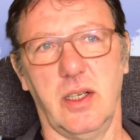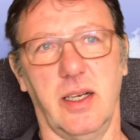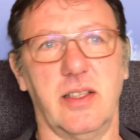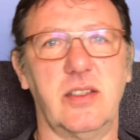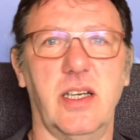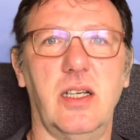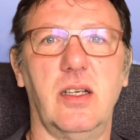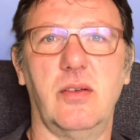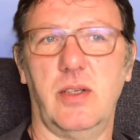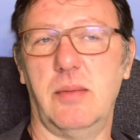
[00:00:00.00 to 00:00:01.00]
let's
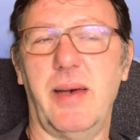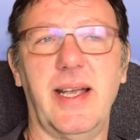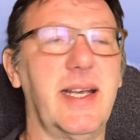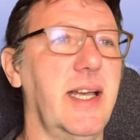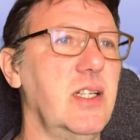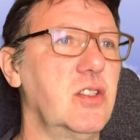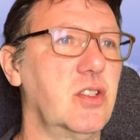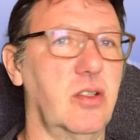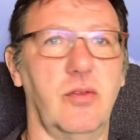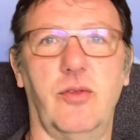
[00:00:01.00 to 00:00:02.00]
say in my
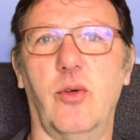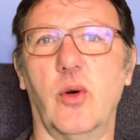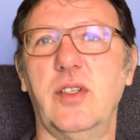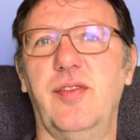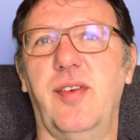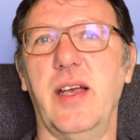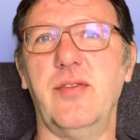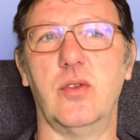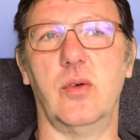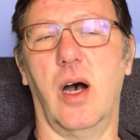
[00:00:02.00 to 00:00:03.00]
case,
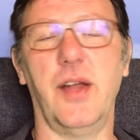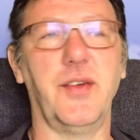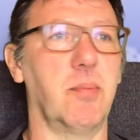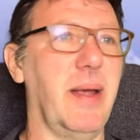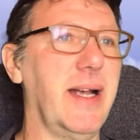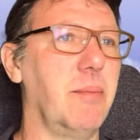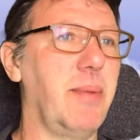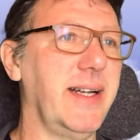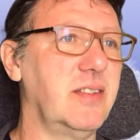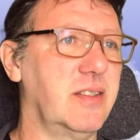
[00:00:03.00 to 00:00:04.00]
45 to 100
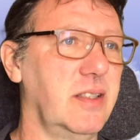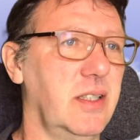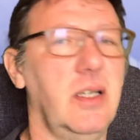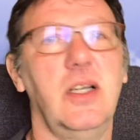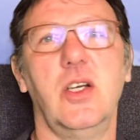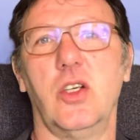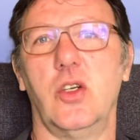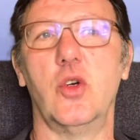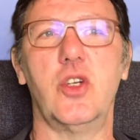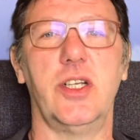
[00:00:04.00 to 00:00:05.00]
megabytes,
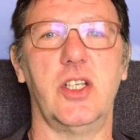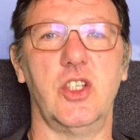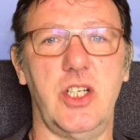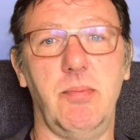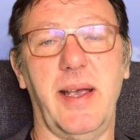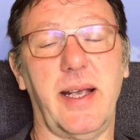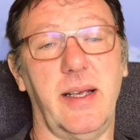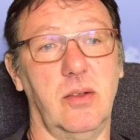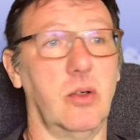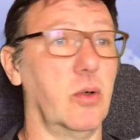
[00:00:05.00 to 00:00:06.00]
usually a
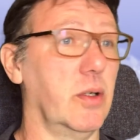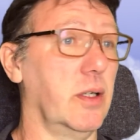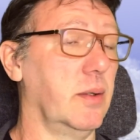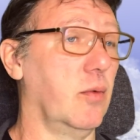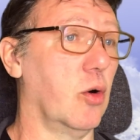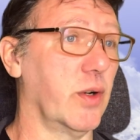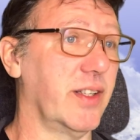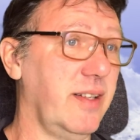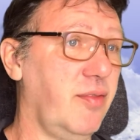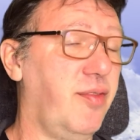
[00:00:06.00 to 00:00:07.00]
JPEG or
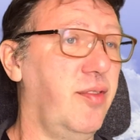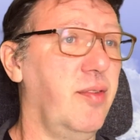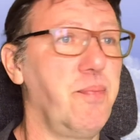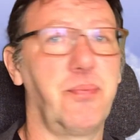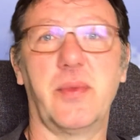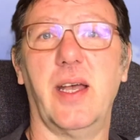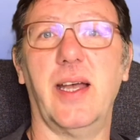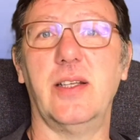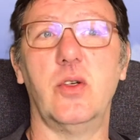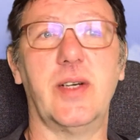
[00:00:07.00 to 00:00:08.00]
a TIFF,
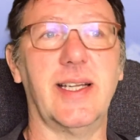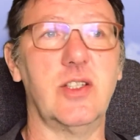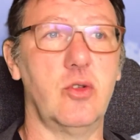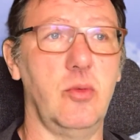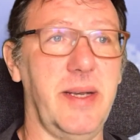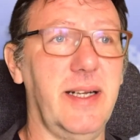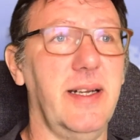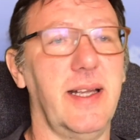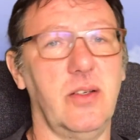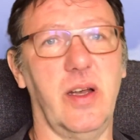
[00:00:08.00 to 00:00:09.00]
and you can zoom
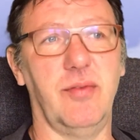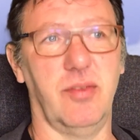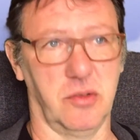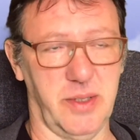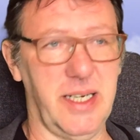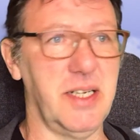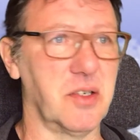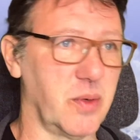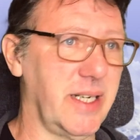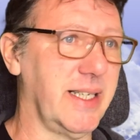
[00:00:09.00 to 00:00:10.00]
in and you have a
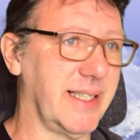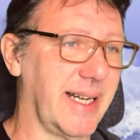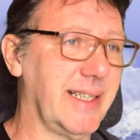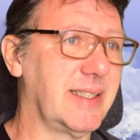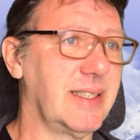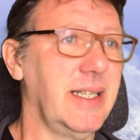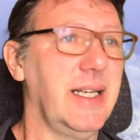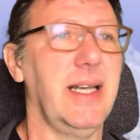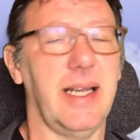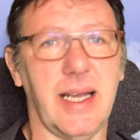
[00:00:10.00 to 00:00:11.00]
really nice
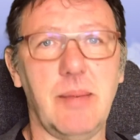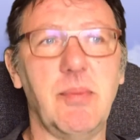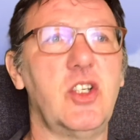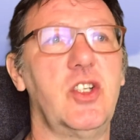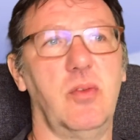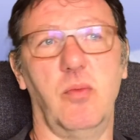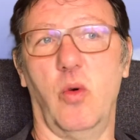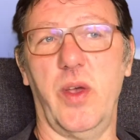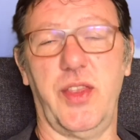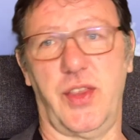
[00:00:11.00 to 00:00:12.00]
image
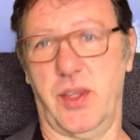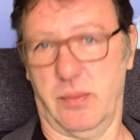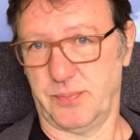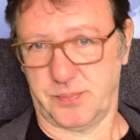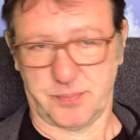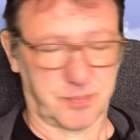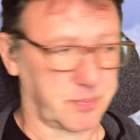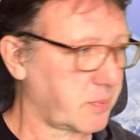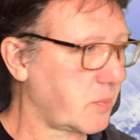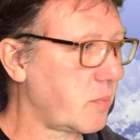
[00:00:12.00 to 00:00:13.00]
with
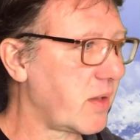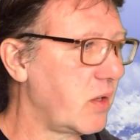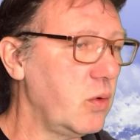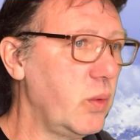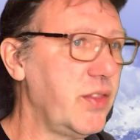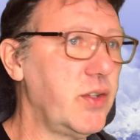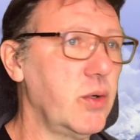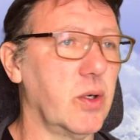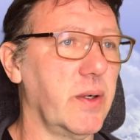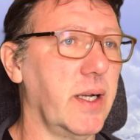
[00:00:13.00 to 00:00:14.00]

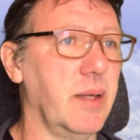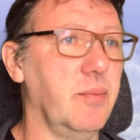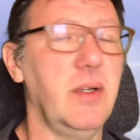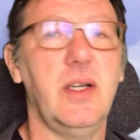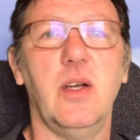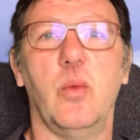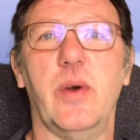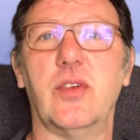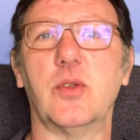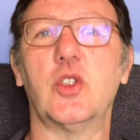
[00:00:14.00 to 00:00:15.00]

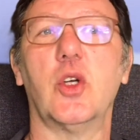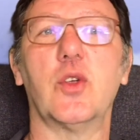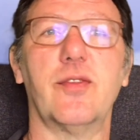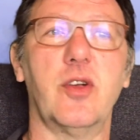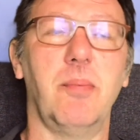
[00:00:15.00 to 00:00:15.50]
the result of your